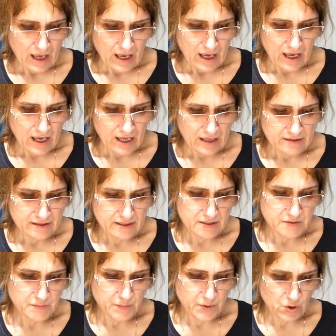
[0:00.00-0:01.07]
And these
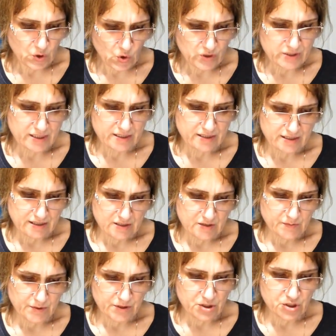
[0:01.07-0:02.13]
processes
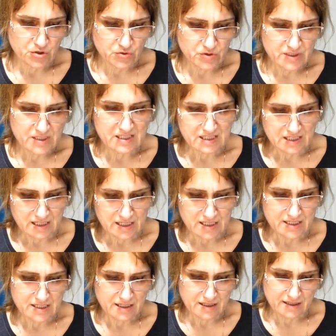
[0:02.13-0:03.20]
produce
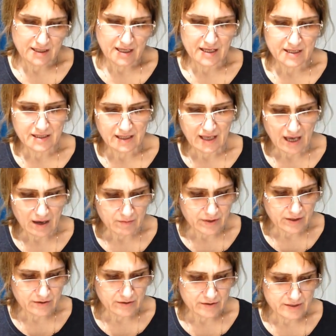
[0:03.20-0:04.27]
seeds containing
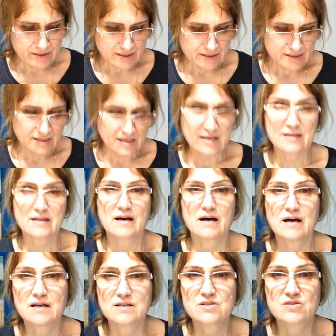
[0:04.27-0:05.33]
embryos that
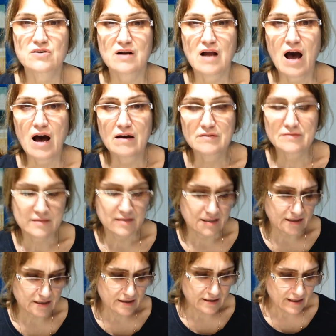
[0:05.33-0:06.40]
are
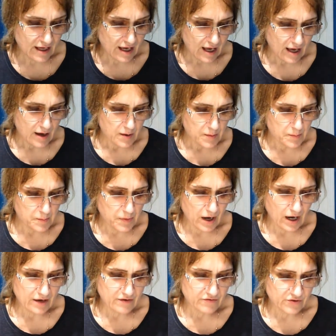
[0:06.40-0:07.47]
surrounded
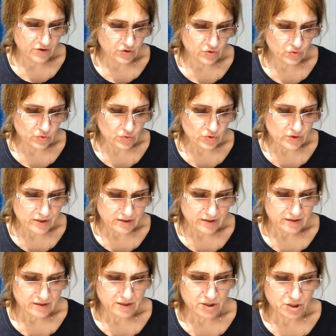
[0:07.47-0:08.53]
by fruit
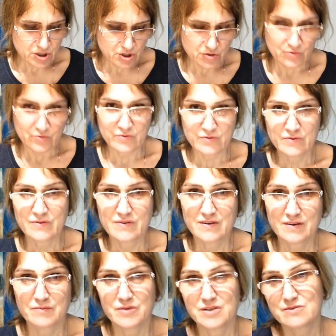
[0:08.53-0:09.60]
tissue.
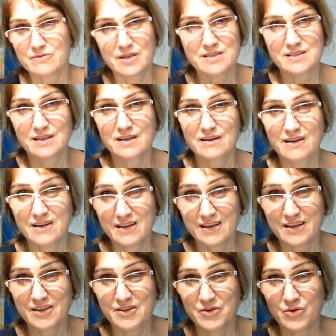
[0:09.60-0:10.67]
By the way, the
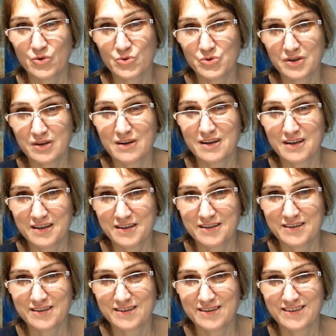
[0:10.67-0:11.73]
grain, oat grain,
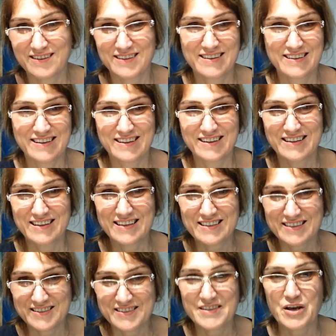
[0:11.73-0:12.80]

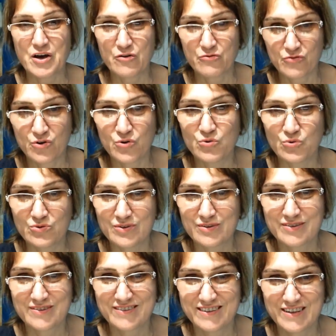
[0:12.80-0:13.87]
is a fruit.
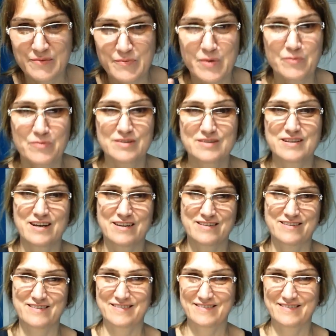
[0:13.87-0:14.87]
Remember that.